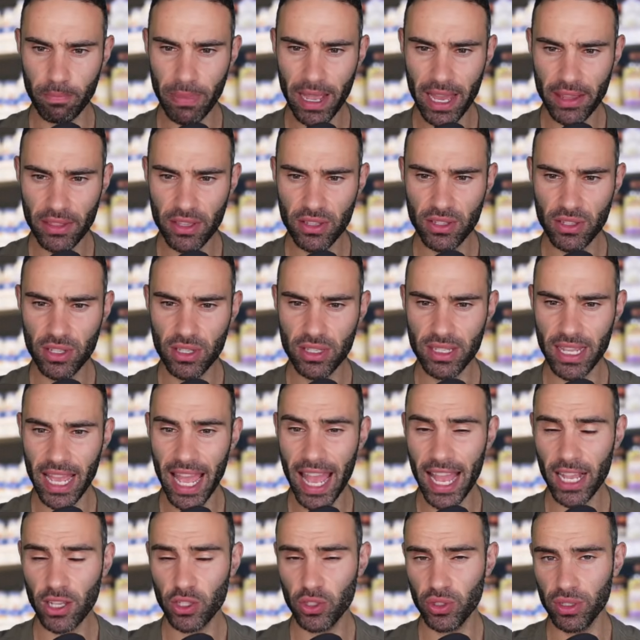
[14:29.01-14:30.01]
Pathogens
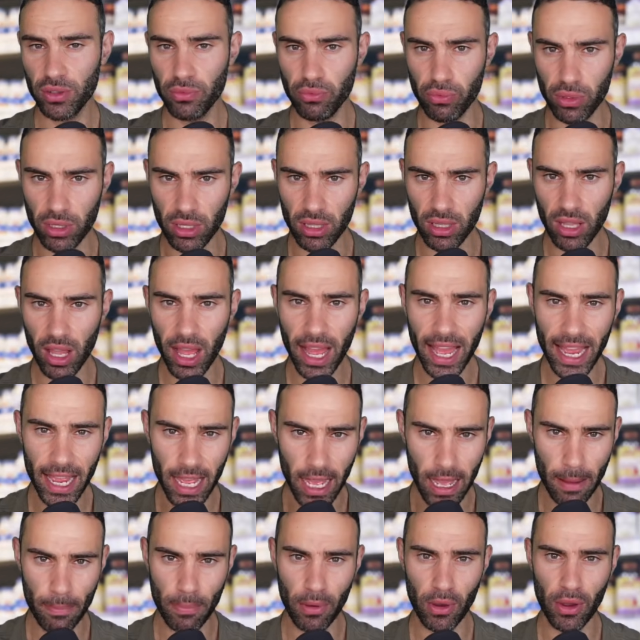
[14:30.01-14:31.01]
actually rely
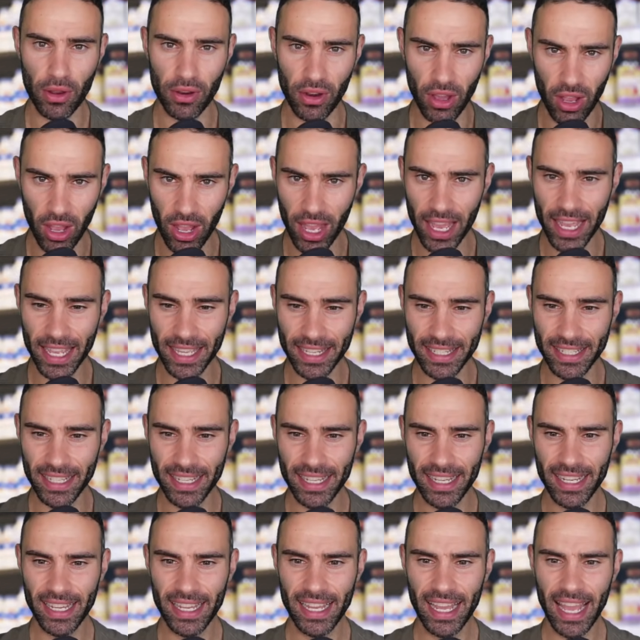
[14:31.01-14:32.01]
upon iron
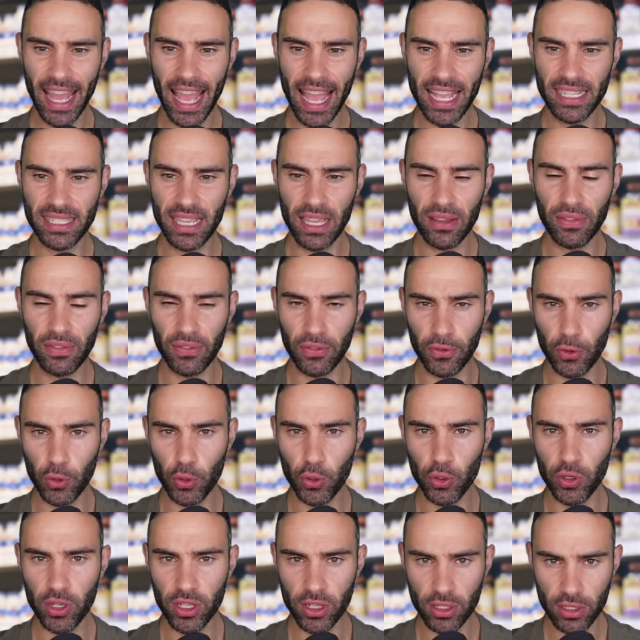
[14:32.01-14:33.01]
as a
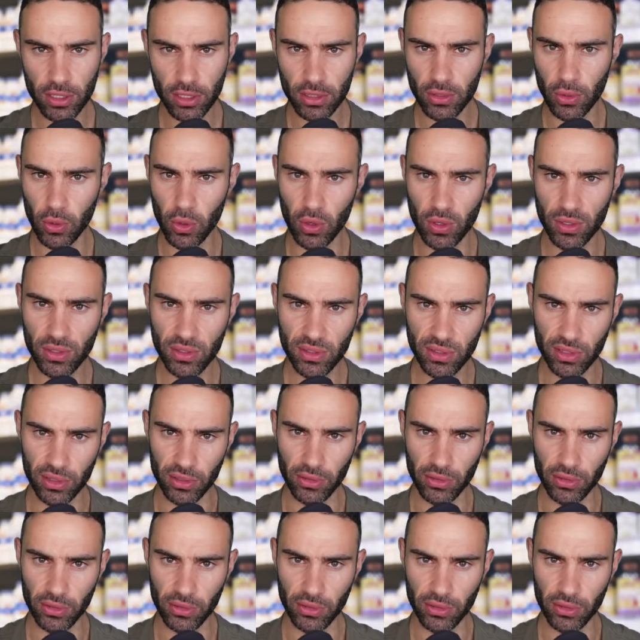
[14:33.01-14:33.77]
food source to